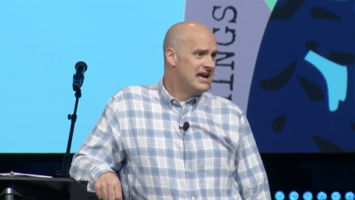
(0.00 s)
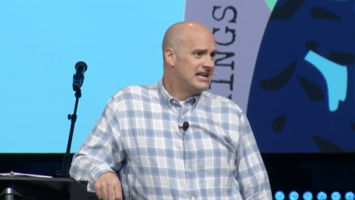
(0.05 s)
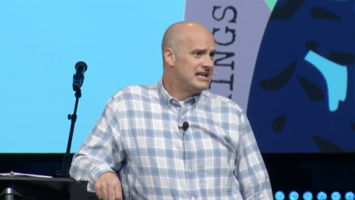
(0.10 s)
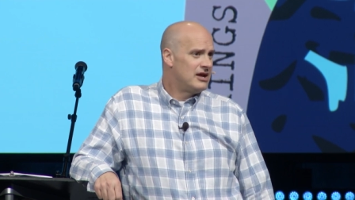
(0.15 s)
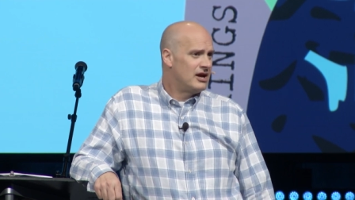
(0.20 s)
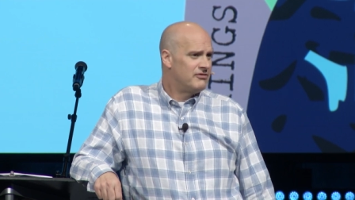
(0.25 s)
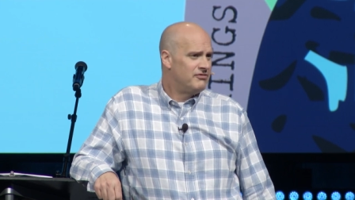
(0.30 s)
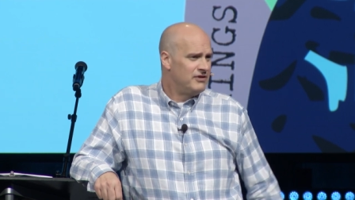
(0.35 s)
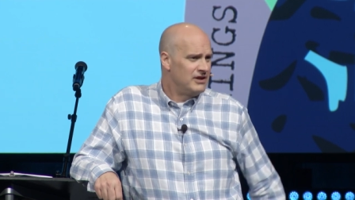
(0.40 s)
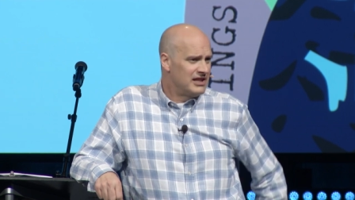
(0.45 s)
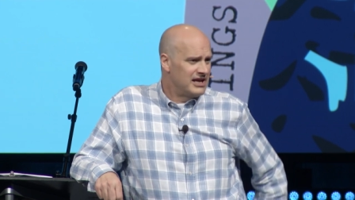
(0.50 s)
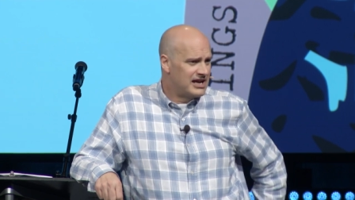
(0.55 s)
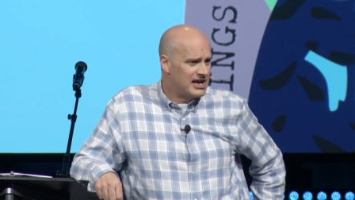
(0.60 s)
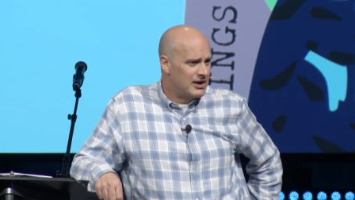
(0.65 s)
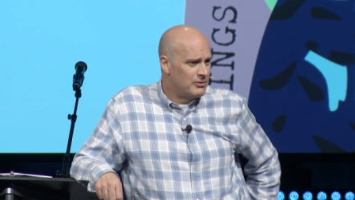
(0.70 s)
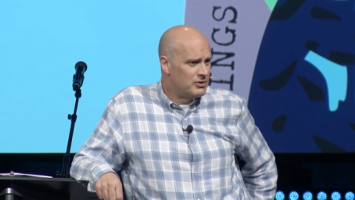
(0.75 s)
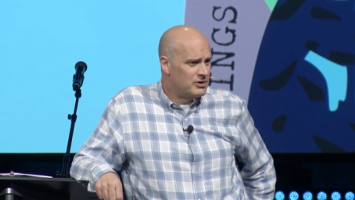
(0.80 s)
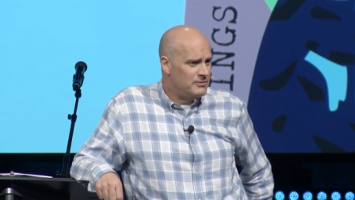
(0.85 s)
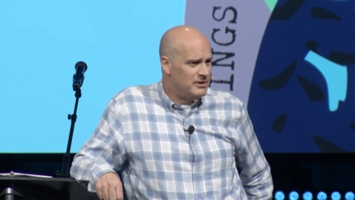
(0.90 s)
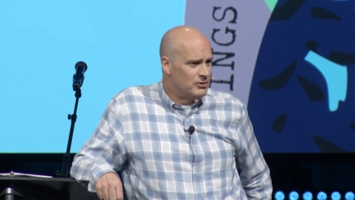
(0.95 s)
Now, I feel like I
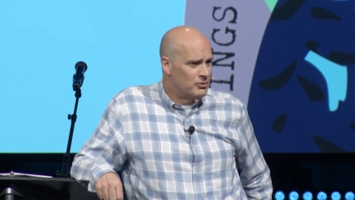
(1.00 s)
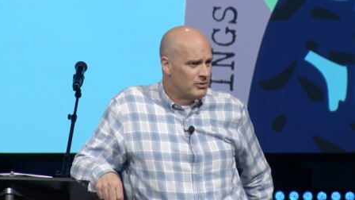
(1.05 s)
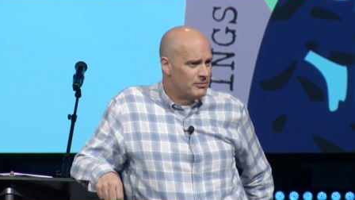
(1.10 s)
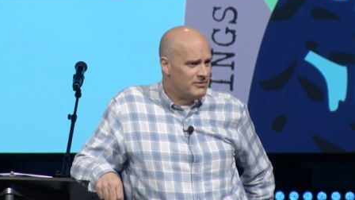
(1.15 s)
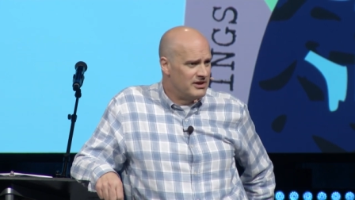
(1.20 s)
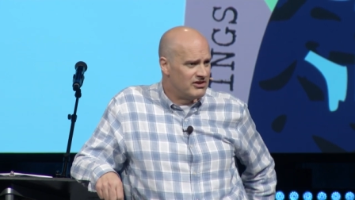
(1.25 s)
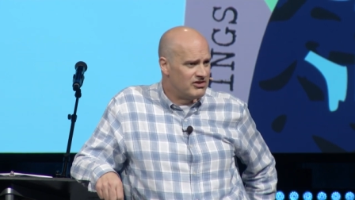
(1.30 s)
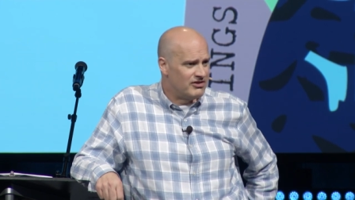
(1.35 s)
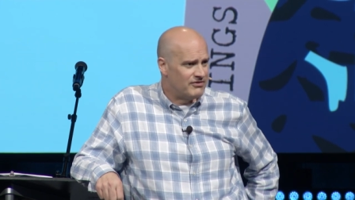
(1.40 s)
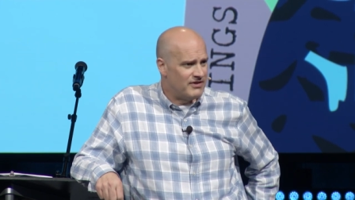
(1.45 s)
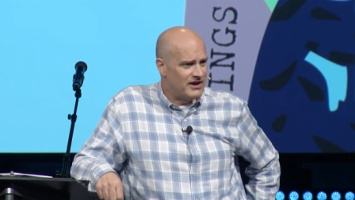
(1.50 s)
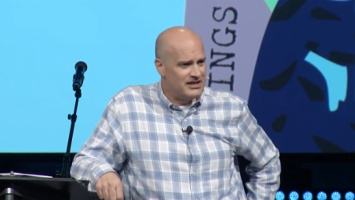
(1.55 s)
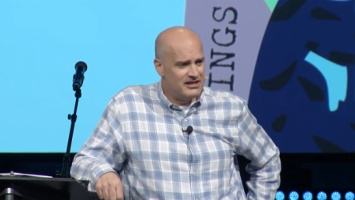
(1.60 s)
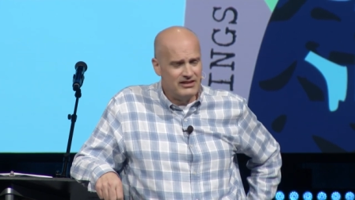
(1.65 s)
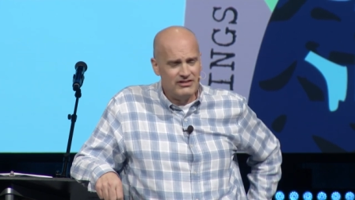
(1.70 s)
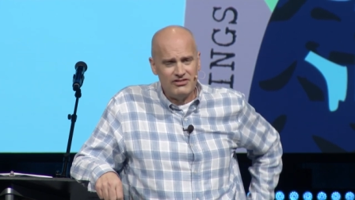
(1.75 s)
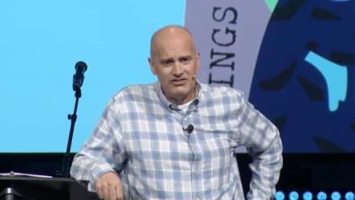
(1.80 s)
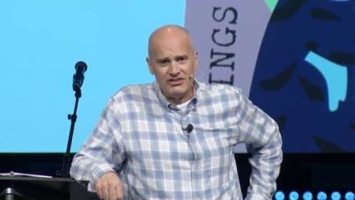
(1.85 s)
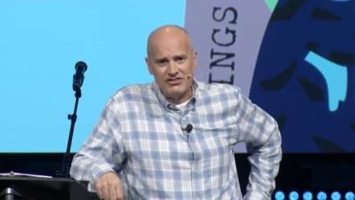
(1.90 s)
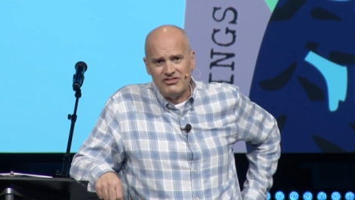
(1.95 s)
would be remiss if I
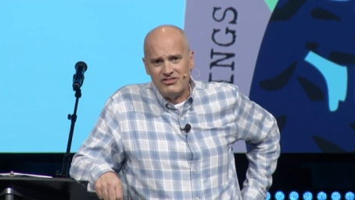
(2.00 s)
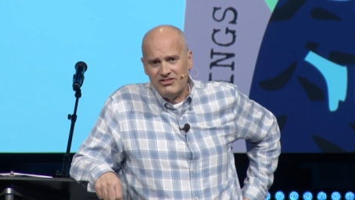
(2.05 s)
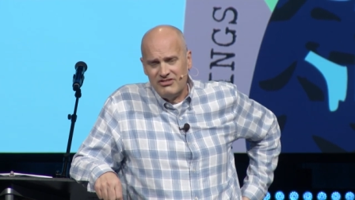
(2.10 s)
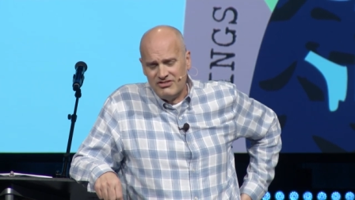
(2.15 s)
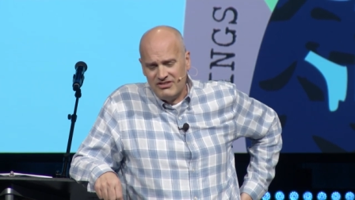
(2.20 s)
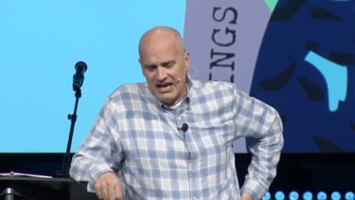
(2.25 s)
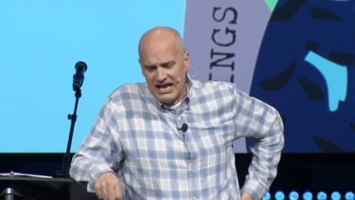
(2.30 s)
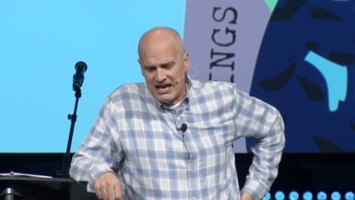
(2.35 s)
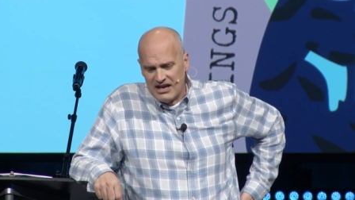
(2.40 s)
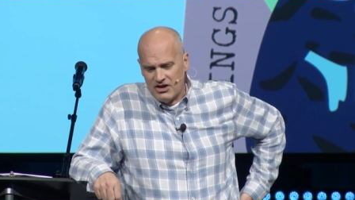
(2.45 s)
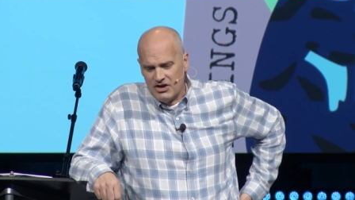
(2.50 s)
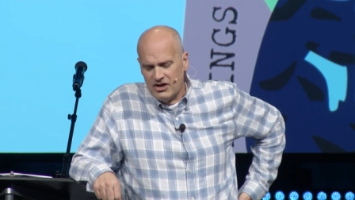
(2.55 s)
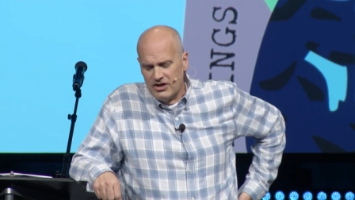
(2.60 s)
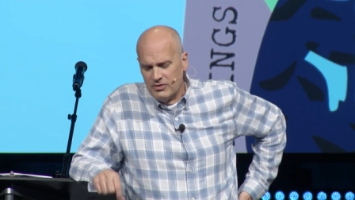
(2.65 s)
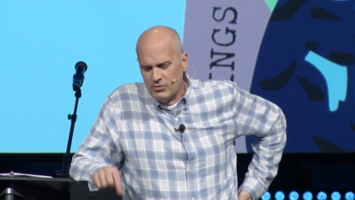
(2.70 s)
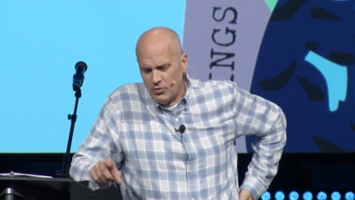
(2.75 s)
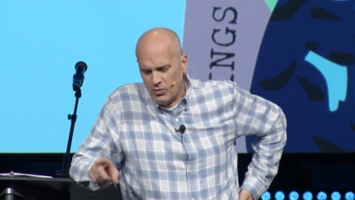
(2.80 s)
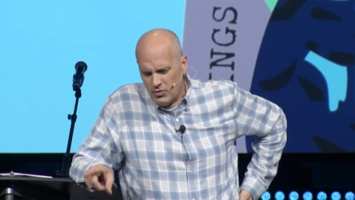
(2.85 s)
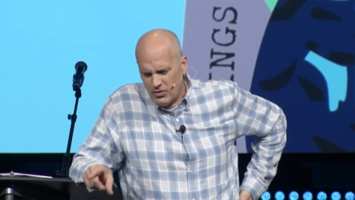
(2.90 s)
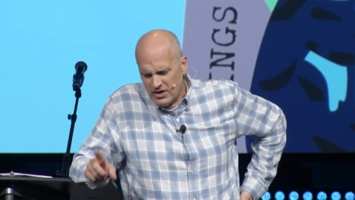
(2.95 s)
didn't just tack
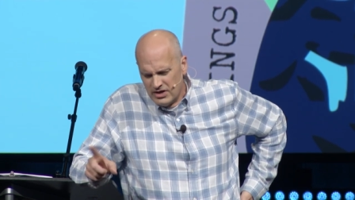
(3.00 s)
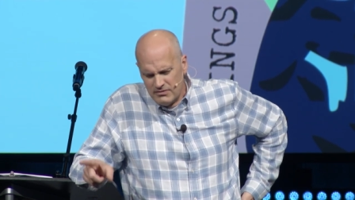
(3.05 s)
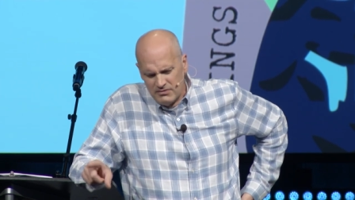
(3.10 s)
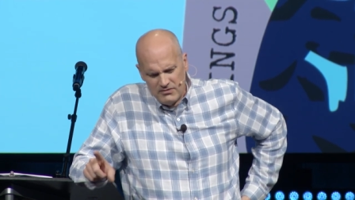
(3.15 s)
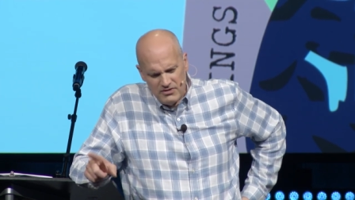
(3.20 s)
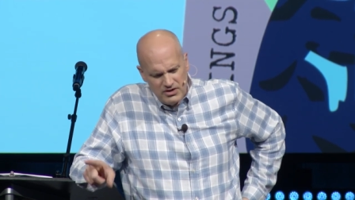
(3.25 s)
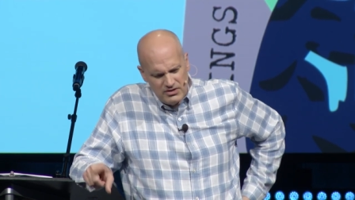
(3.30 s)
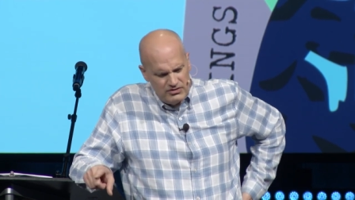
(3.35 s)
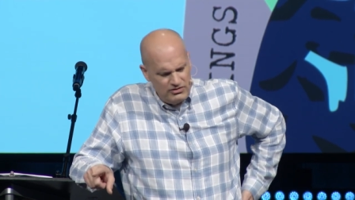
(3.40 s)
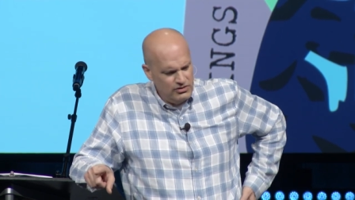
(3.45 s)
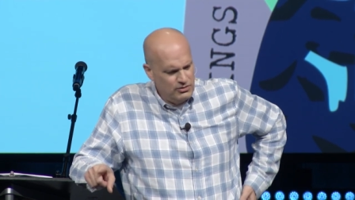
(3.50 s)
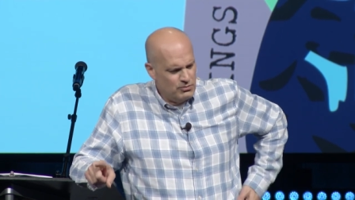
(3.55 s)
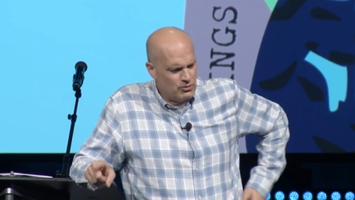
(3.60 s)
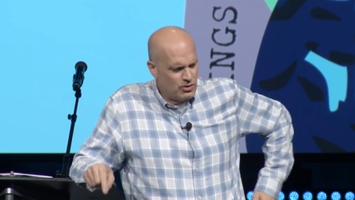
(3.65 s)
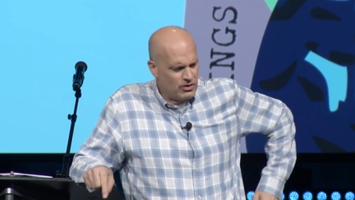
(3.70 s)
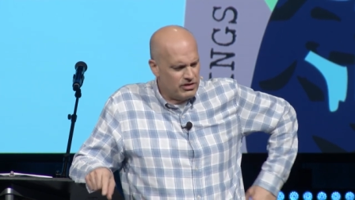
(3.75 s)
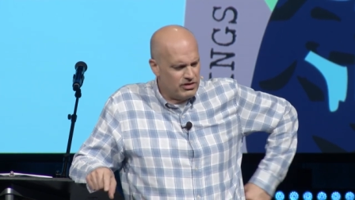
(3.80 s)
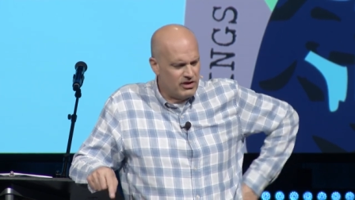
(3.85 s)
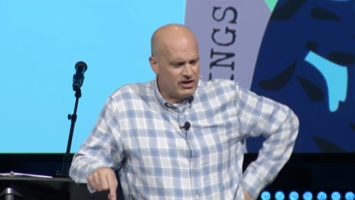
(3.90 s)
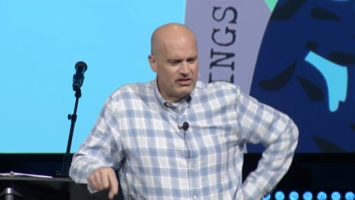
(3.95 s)
on one or two
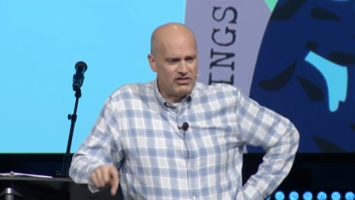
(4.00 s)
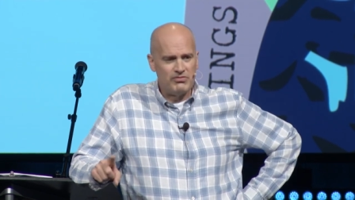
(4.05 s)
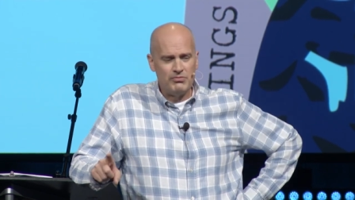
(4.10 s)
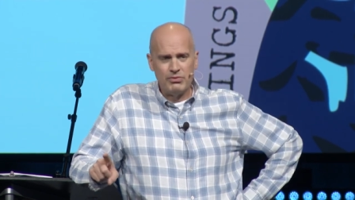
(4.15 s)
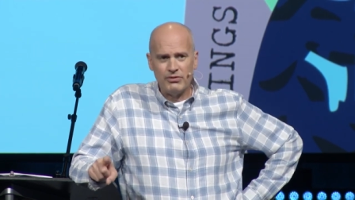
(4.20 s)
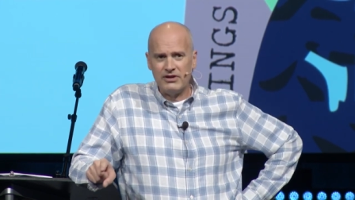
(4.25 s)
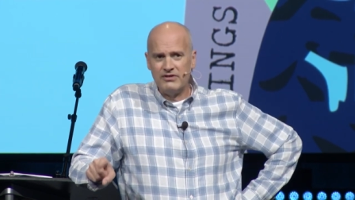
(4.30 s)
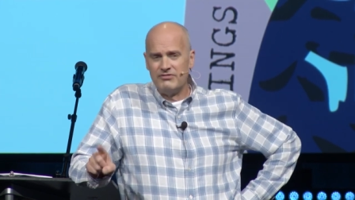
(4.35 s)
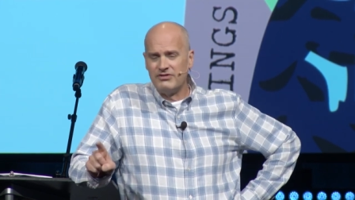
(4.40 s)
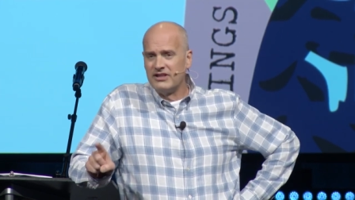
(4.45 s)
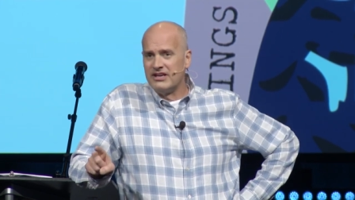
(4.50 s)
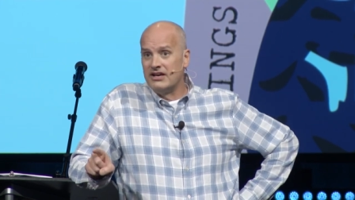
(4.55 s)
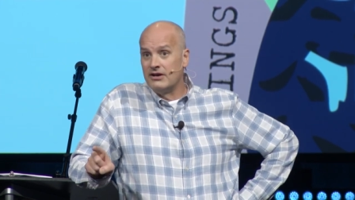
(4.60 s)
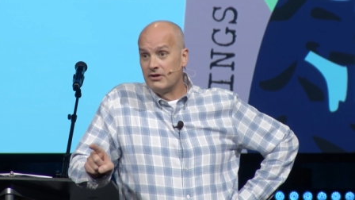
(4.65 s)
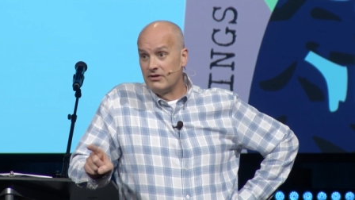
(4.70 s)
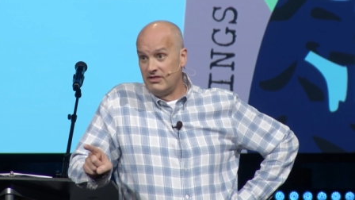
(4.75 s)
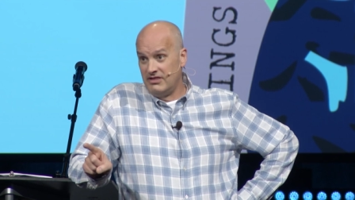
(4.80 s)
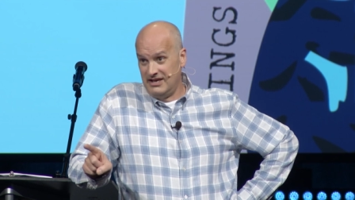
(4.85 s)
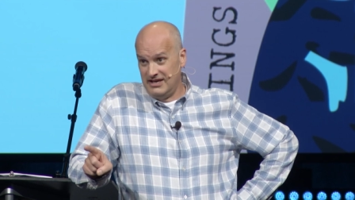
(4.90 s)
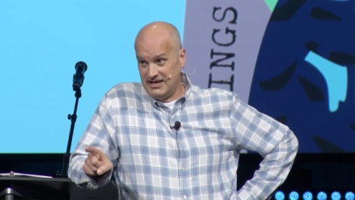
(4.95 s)
more thoughts briefly here
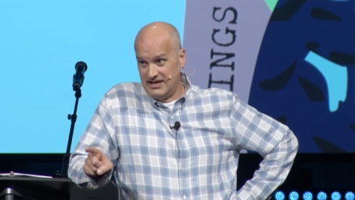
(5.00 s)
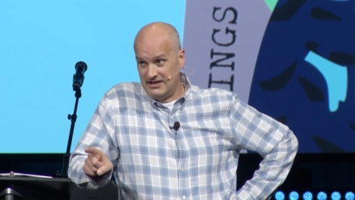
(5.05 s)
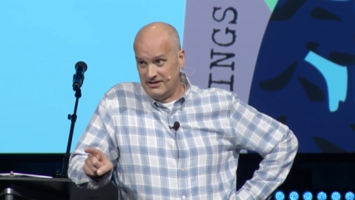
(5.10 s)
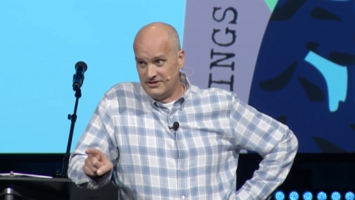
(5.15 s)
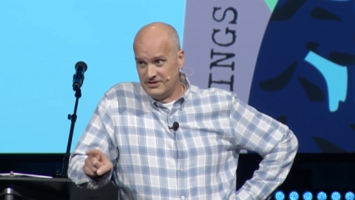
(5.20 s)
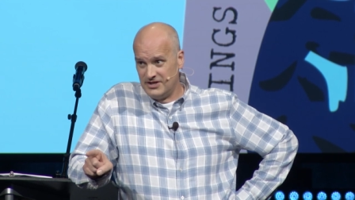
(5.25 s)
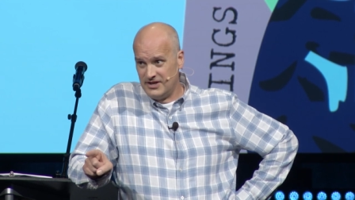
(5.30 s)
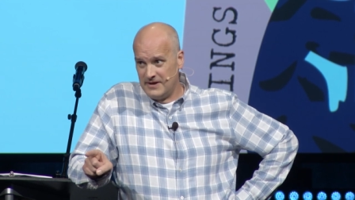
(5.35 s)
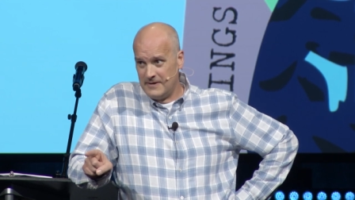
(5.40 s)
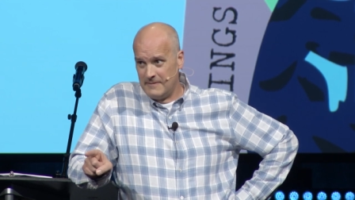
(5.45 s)
at the end.